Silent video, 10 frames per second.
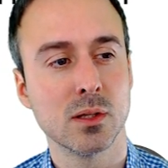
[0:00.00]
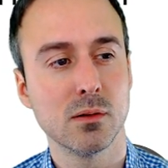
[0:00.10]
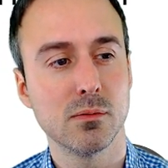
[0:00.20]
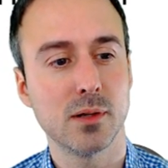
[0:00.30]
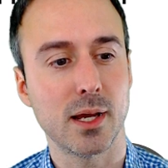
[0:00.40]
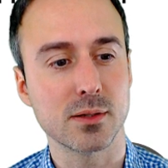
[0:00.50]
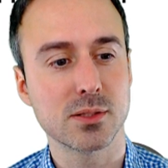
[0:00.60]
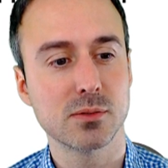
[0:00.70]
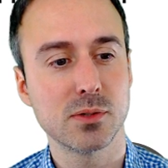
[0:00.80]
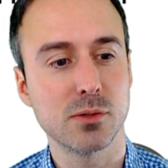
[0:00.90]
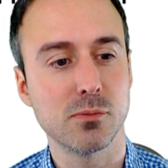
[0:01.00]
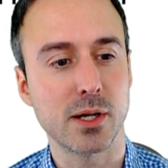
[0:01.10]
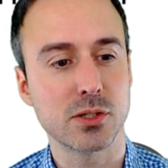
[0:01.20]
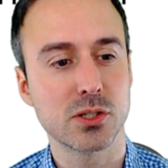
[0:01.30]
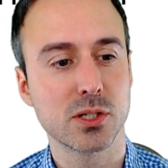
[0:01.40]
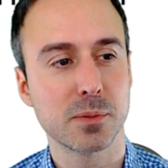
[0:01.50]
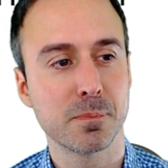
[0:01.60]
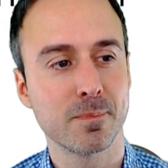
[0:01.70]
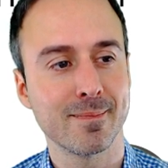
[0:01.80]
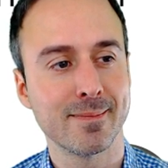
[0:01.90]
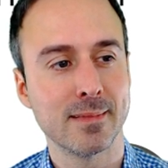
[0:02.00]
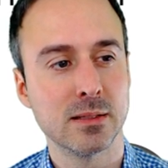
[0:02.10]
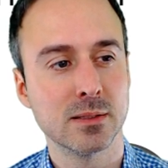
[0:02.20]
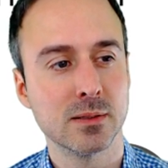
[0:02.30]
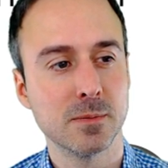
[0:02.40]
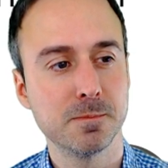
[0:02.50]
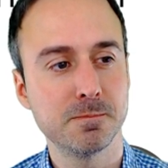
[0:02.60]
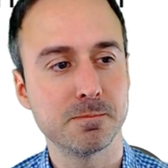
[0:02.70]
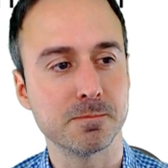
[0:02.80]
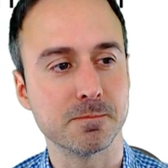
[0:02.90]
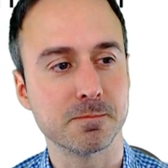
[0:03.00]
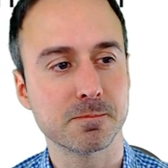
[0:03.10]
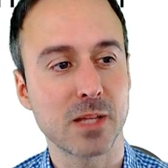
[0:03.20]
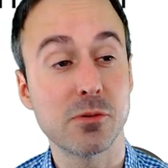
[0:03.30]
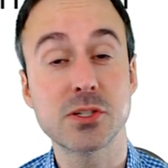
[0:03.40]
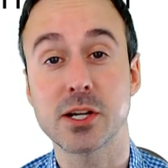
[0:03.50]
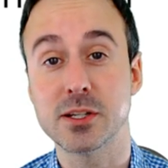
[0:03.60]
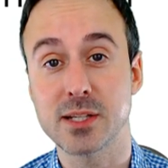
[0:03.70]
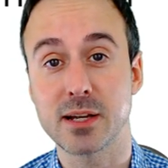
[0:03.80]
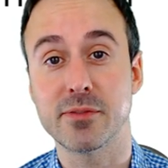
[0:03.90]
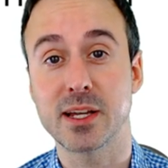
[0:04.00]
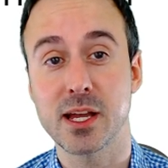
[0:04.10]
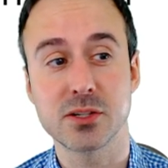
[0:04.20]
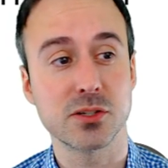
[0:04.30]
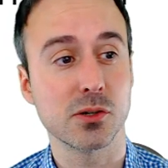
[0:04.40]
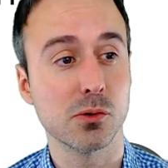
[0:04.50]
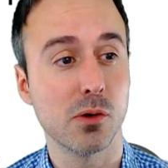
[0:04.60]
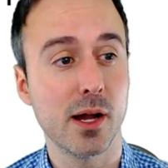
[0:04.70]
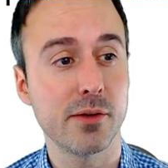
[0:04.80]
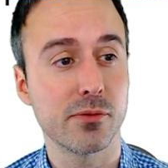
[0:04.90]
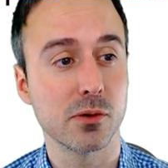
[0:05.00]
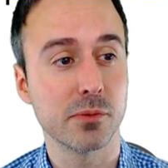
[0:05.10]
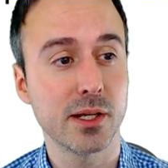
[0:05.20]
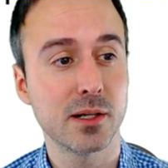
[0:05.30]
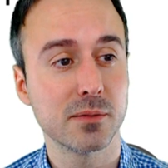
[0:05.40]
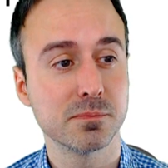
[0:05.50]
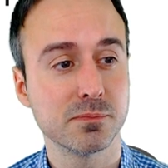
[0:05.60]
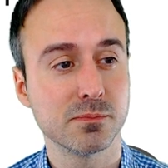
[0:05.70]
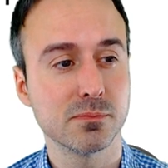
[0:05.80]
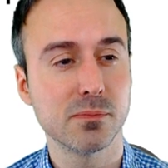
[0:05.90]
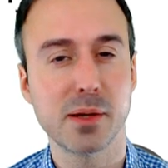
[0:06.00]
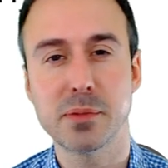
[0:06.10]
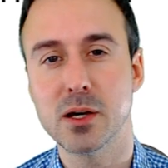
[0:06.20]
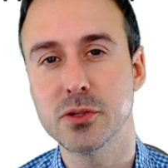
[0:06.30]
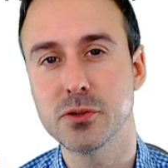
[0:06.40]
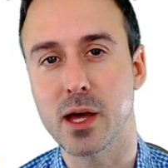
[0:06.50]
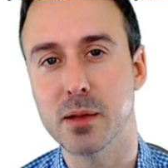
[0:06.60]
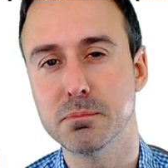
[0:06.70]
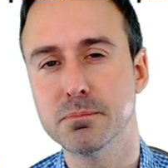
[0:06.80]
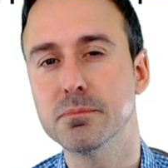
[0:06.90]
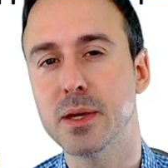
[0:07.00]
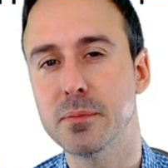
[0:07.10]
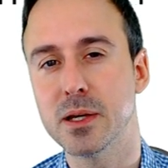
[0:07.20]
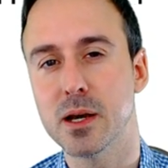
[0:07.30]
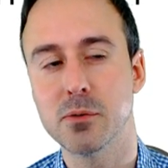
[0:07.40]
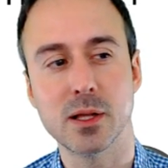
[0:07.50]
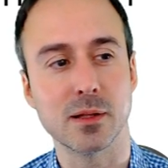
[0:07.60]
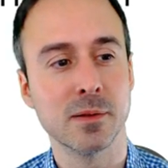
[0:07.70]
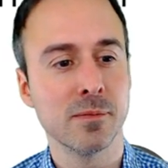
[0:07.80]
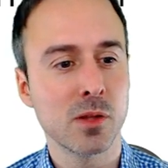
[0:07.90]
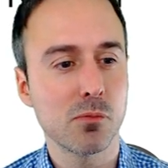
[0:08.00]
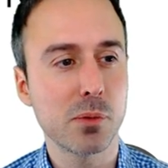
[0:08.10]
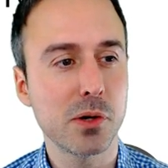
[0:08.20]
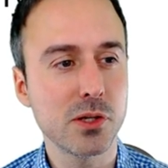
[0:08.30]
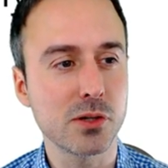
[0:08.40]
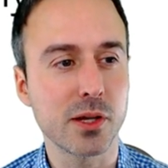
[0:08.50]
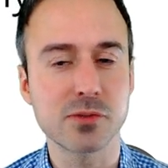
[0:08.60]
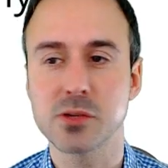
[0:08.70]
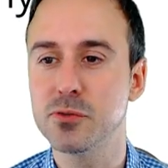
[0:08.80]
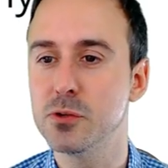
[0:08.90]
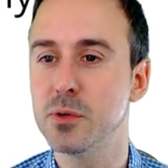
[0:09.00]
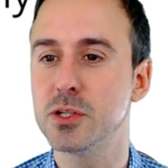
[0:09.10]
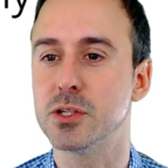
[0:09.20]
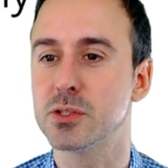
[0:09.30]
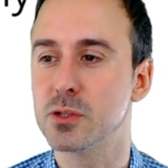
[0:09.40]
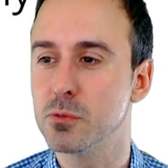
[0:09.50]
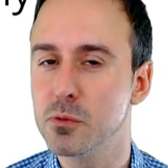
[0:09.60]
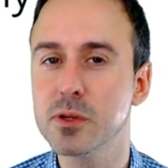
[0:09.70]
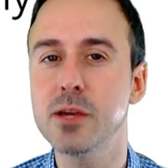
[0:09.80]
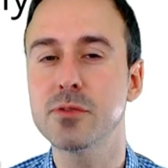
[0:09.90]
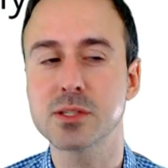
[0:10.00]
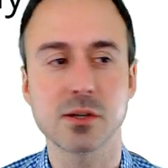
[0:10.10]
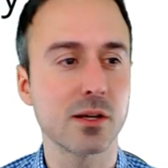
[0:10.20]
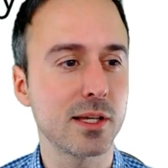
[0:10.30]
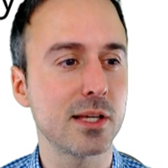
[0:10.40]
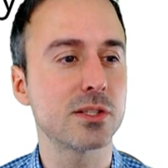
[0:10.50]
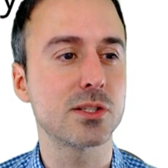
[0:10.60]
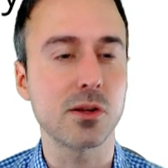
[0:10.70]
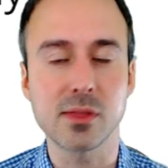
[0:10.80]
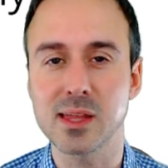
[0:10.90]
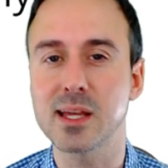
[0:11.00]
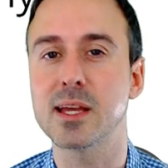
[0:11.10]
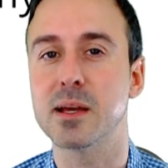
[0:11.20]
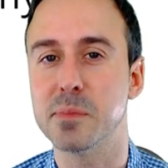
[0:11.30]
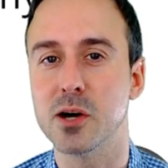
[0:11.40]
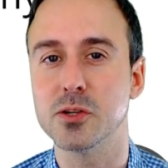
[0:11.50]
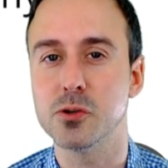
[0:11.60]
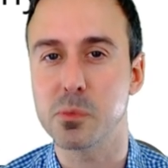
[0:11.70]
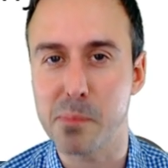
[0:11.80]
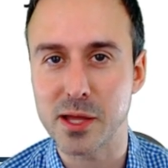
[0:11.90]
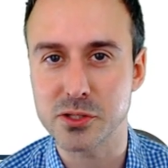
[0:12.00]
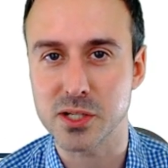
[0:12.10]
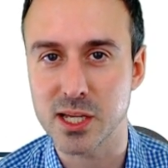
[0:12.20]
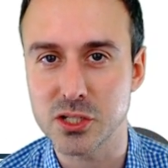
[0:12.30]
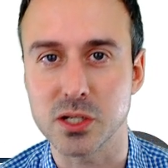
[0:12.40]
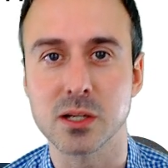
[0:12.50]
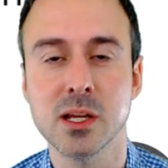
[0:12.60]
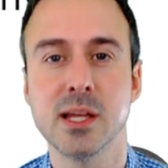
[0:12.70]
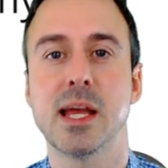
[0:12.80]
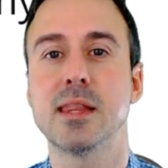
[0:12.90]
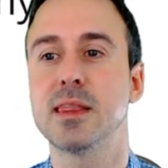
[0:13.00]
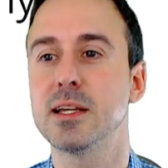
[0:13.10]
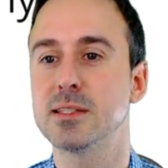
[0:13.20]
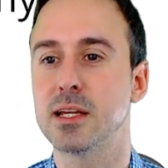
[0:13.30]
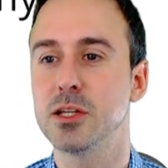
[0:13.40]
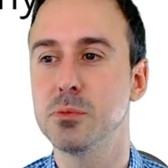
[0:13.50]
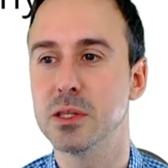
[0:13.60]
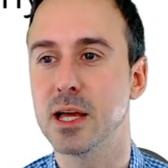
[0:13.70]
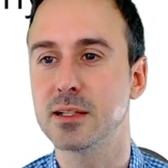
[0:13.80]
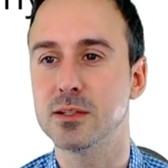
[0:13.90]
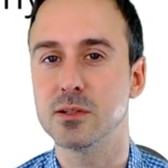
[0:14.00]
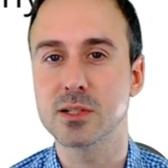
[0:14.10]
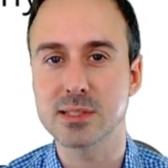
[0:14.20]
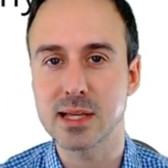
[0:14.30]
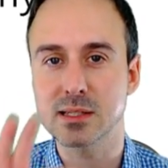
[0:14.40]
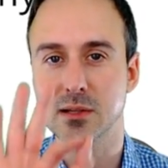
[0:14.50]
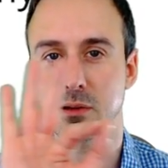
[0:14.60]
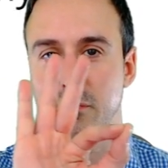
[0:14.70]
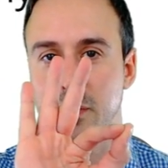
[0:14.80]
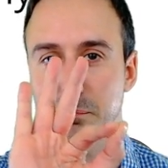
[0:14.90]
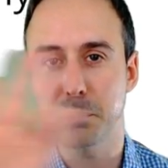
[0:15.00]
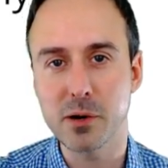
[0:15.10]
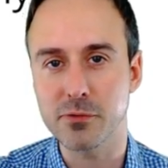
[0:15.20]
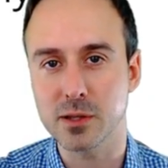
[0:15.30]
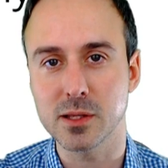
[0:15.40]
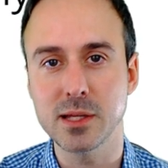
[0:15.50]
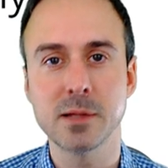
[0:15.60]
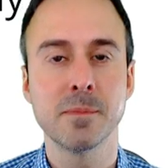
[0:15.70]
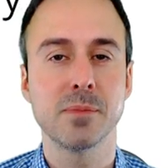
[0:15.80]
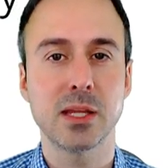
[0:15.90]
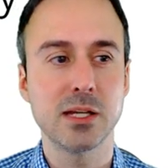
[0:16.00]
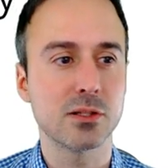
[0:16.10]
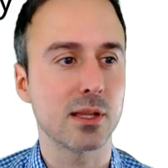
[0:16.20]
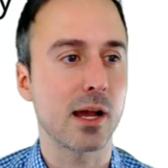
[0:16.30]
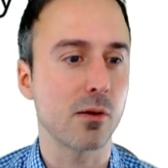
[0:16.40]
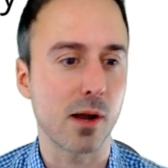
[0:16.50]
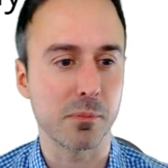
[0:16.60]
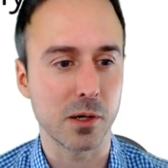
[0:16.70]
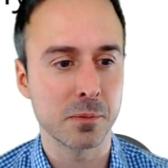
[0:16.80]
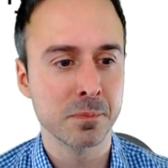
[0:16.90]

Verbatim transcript: What else? What do you wish? Hmm, I wish I could take a vacation to Hawaii for a week. Maybe I'll do that. Maybe I will. What about you? Give us a few wishes. So give us a get start thinking about your imagination and things that you would like to do because that's going to fit perfectly into that grammar.